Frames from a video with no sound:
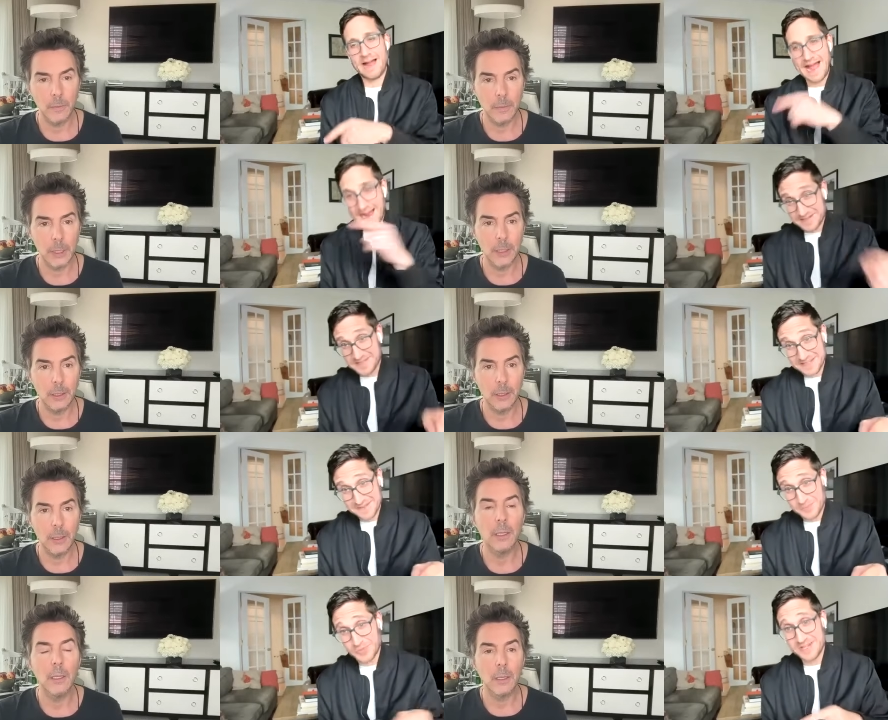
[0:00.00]

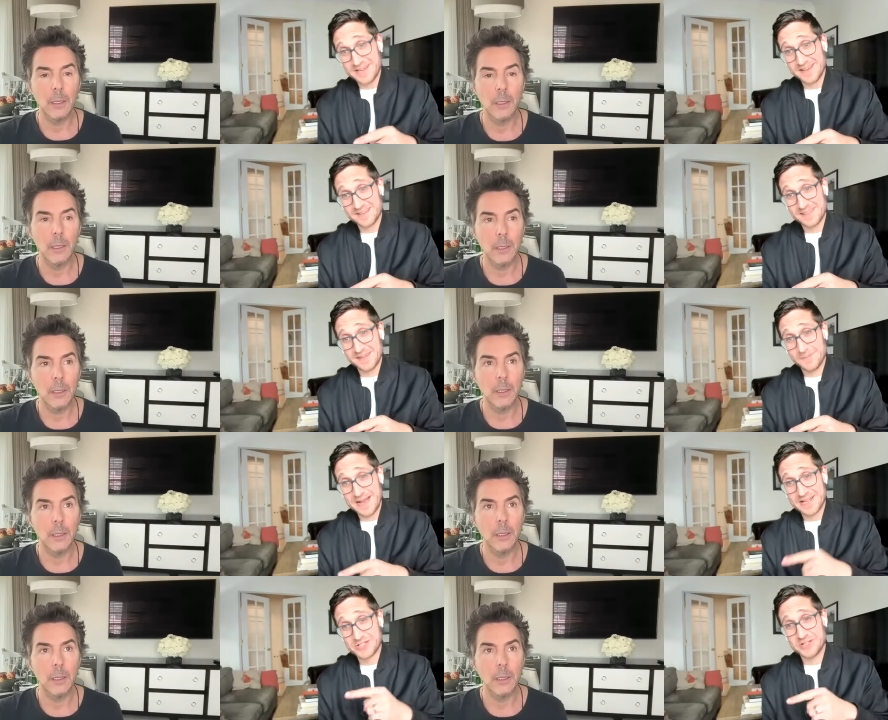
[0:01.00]
Speaker 1: acting predate the
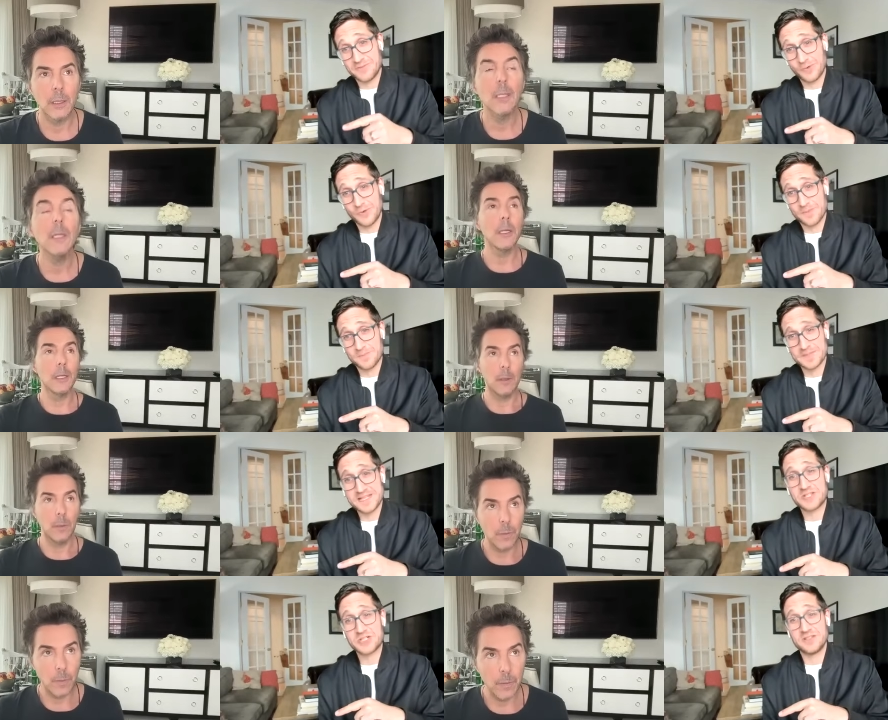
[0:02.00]
passion for
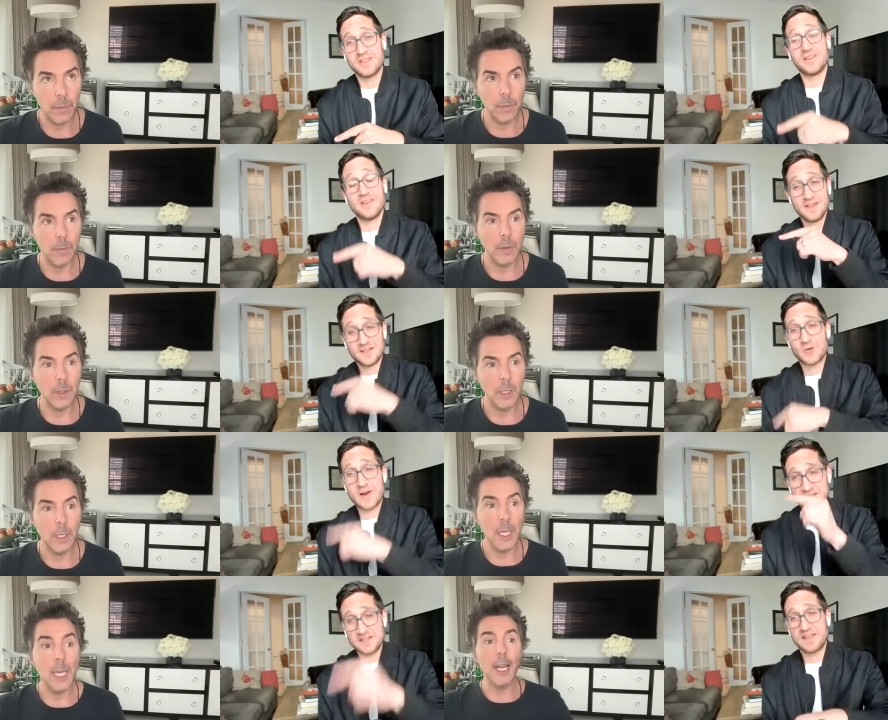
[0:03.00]
potentially
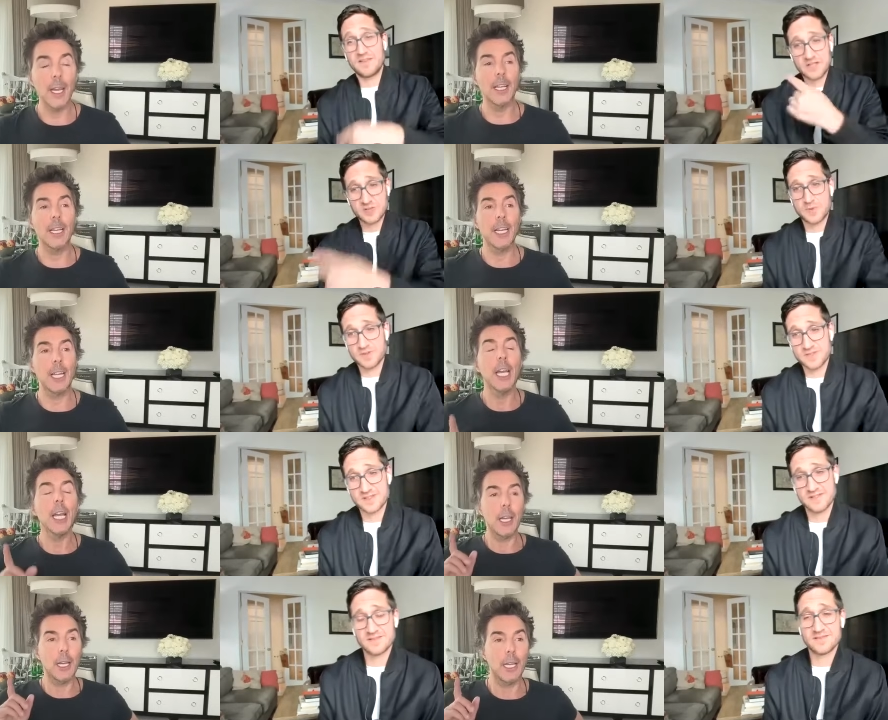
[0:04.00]
directing and eventually
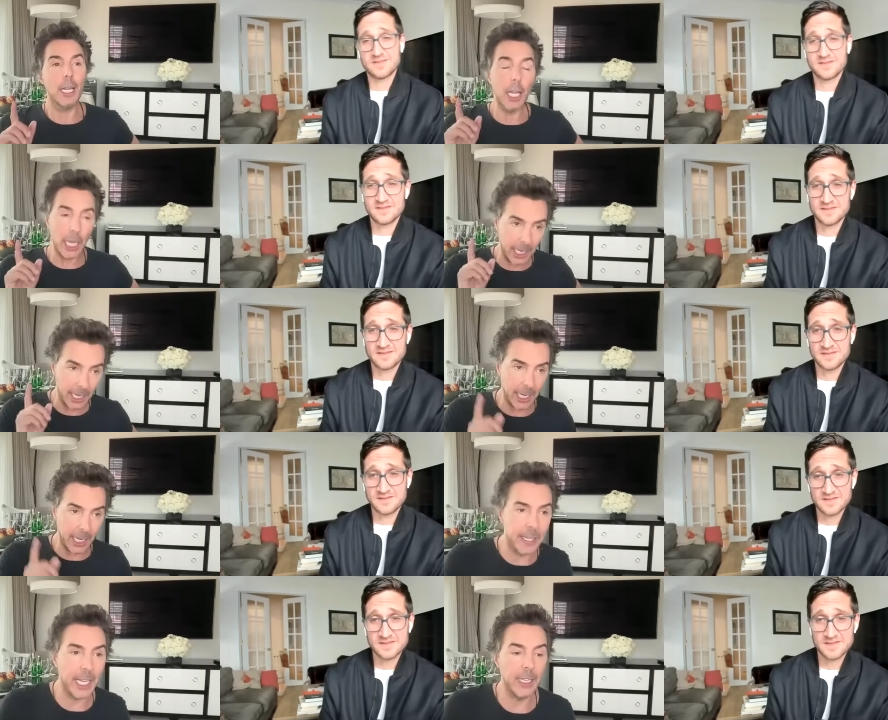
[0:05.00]
producing?
Speaker 2: It,
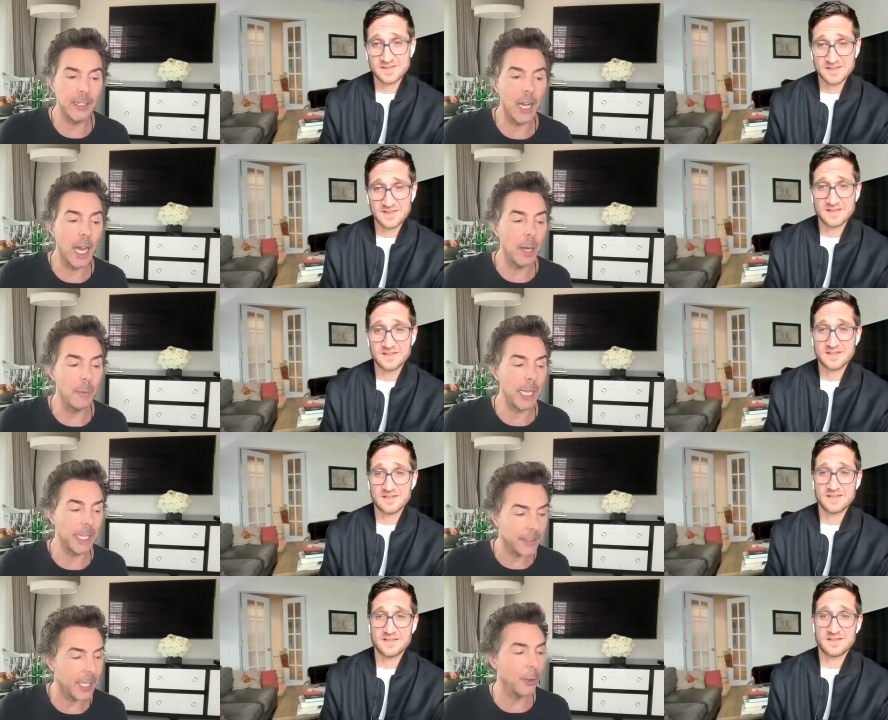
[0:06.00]
it did um,
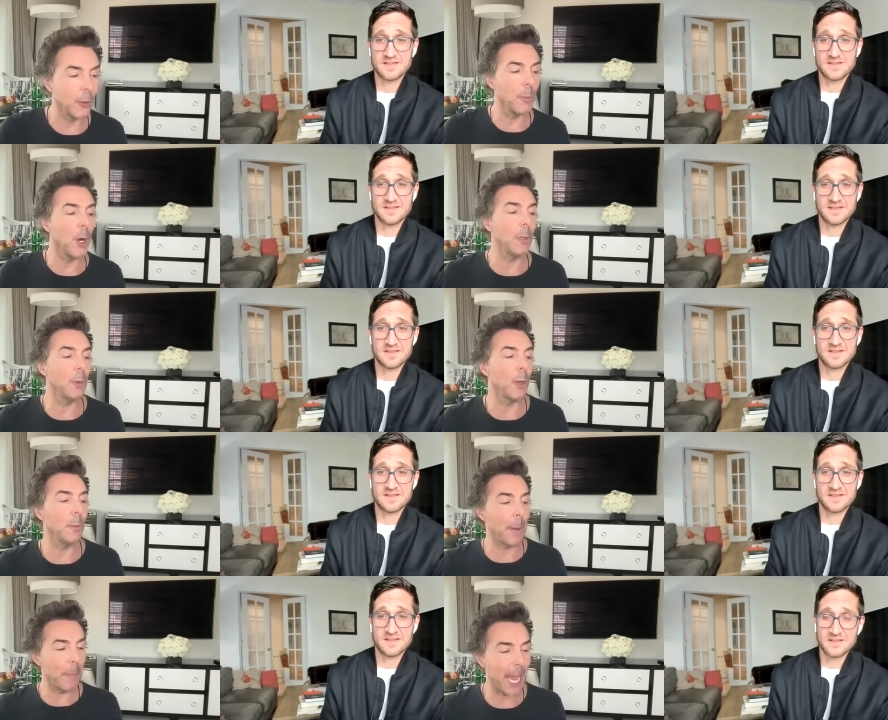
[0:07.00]
until the moment
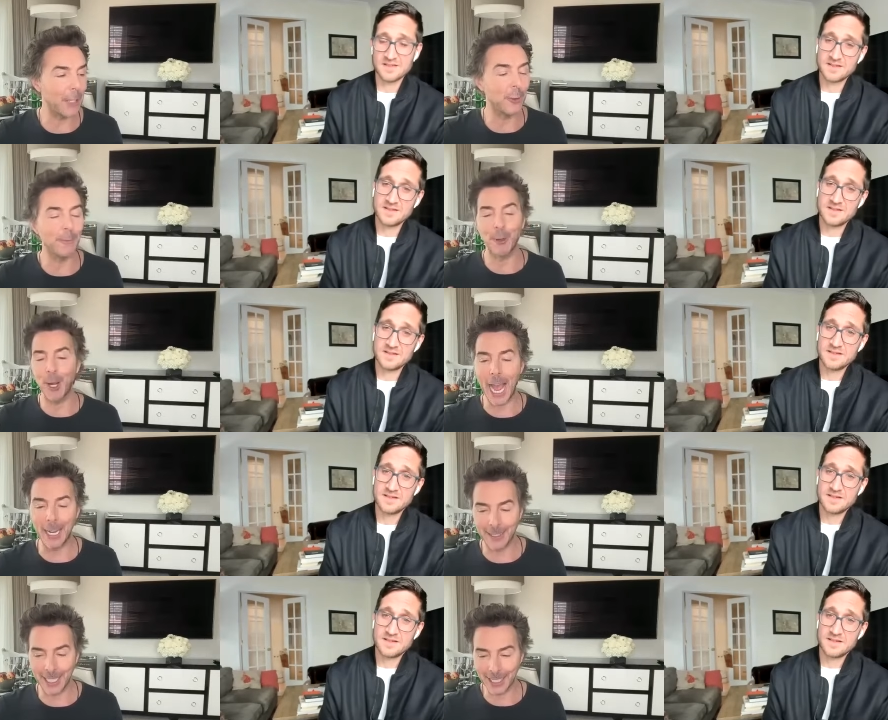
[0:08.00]
where my passion for
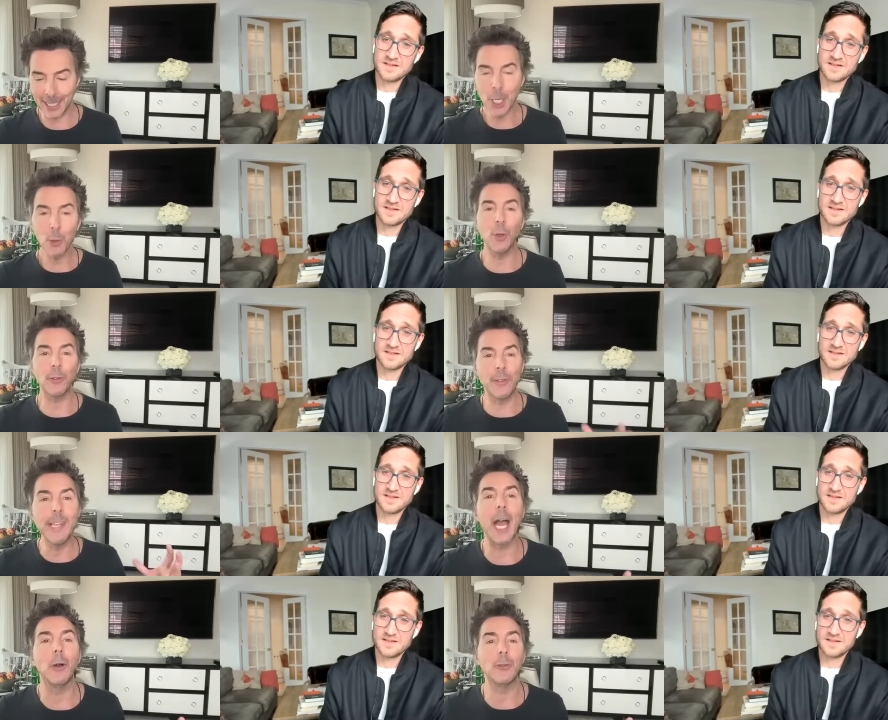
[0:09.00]
acting was
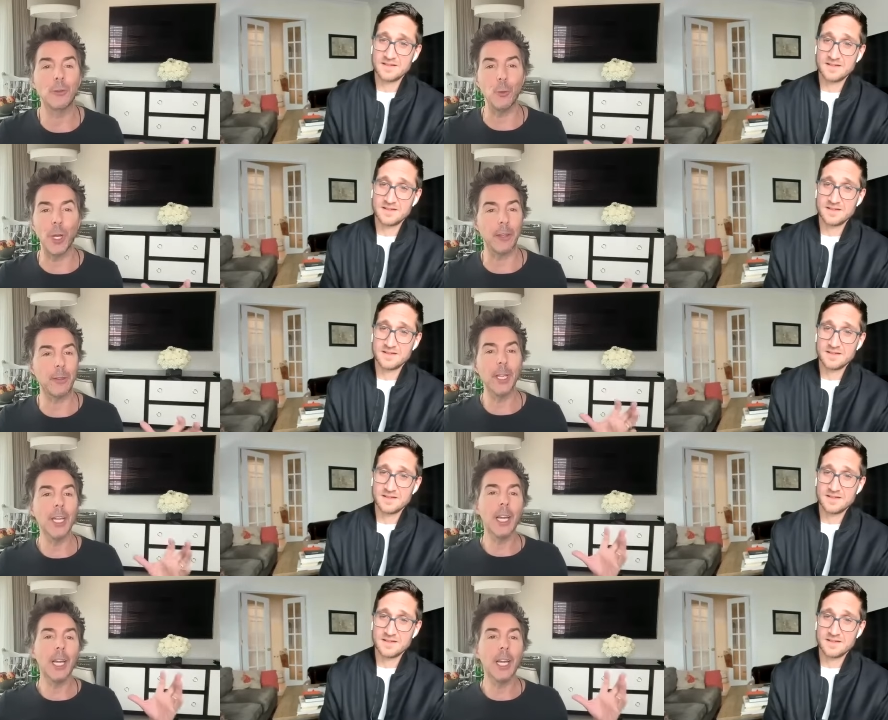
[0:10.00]
doused with